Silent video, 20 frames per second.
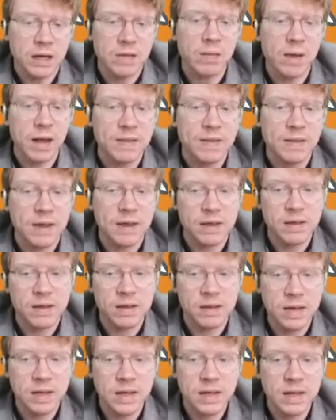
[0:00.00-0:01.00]
explain
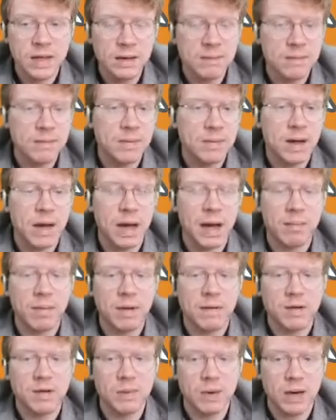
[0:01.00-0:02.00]
this here
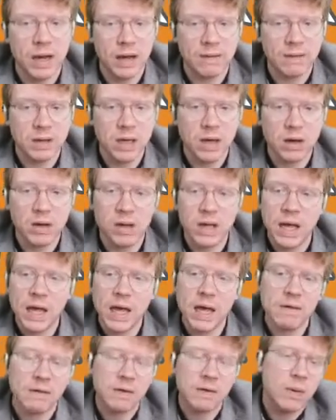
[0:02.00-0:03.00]
if you want to have a go.
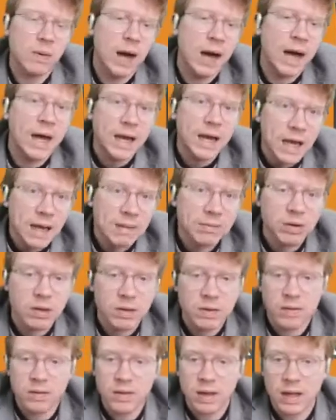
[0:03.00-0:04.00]
If you aren't able
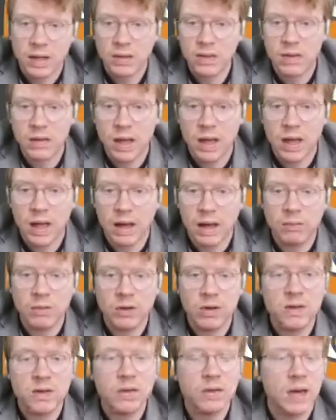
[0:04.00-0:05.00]
to do this,
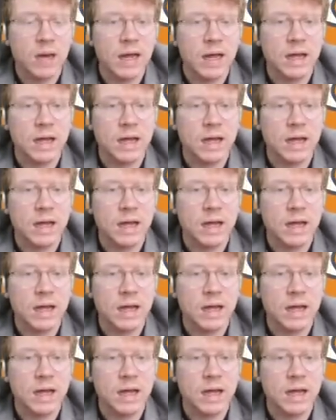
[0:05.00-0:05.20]
we'd still